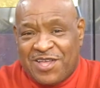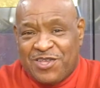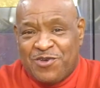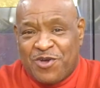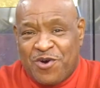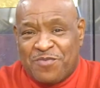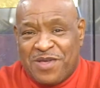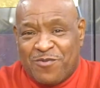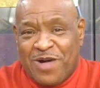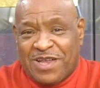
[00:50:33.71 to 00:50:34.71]
You know
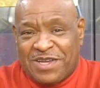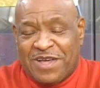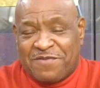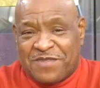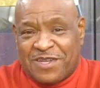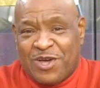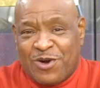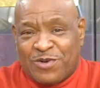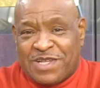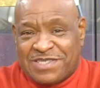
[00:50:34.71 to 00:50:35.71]
me well enough to
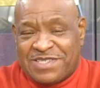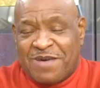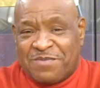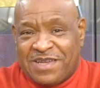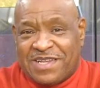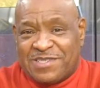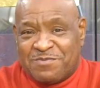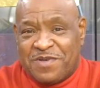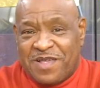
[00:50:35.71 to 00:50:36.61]
know that something is,